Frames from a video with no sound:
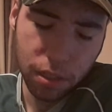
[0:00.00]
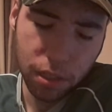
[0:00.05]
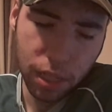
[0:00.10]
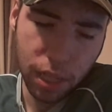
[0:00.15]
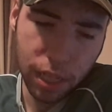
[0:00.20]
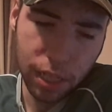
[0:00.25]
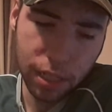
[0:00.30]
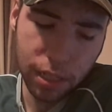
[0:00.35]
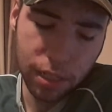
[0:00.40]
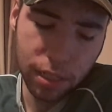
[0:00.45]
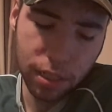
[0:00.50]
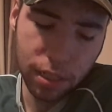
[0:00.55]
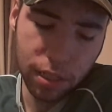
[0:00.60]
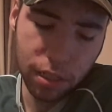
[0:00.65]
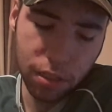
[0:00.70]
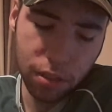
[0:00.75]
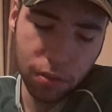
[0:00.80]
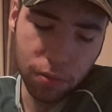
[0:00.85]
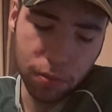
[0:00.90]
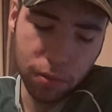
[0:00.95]
And
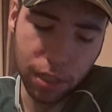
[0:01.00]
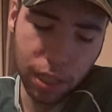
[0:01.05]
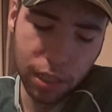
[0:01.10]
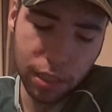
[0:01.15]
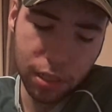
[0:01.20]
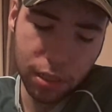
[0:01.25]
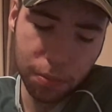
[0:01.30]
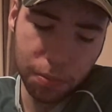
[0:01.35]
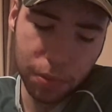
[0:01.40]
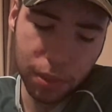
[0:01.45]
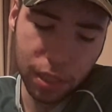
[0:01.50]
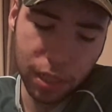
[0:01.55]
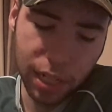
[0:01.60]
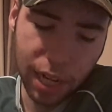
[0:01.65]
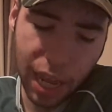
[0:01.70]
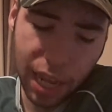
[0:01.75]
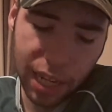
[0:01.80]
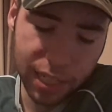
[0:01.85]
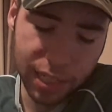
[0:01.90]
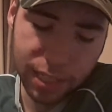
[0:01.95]
you know, that's something that
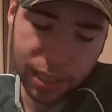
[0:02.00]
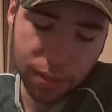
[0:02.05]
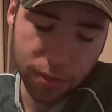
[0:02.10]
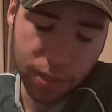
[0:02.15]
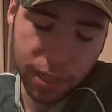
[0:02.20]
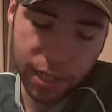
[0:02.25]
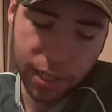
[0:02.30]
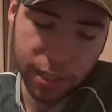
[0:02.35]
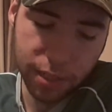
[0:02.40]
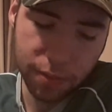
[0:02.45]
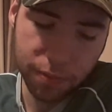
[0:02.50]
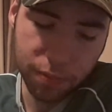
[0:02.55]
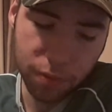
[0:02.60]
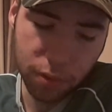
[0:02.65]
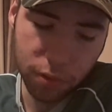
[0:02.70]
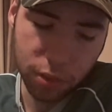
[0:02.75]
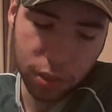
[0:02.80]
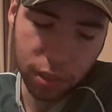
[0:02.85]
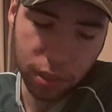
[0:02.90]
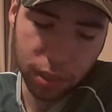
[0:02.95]
lacks nowadays,
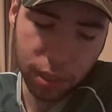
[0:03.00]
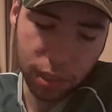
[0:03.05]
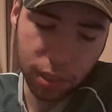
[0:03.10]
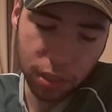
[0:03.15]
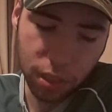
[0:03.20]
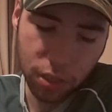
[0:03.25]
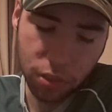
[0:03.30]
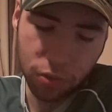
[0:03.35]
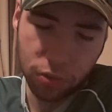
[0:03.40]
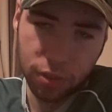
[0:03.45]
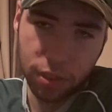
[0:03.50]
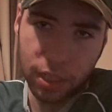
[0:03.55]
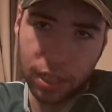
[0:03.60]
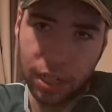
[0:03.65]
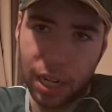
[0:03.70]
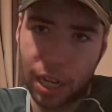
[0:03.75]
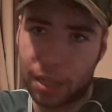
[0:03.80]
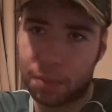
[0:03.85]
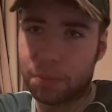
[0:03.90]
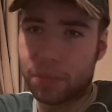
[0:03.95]
unfortunately. It does really lack.